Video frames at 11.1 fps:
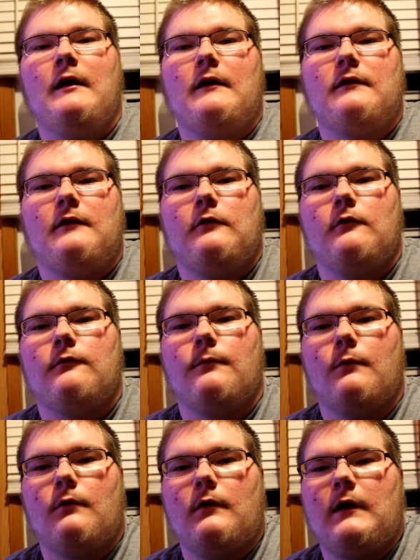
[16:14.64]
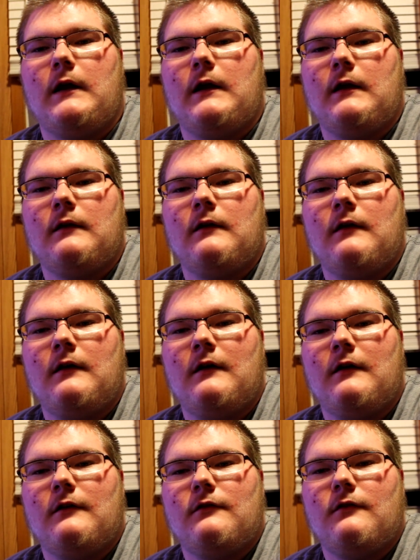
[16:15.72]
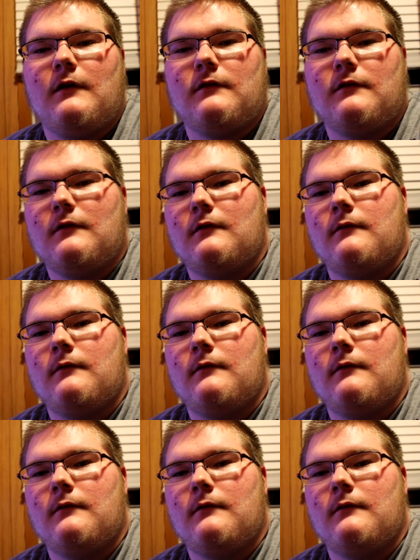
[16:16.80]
stay tuned for more, and see you guys later.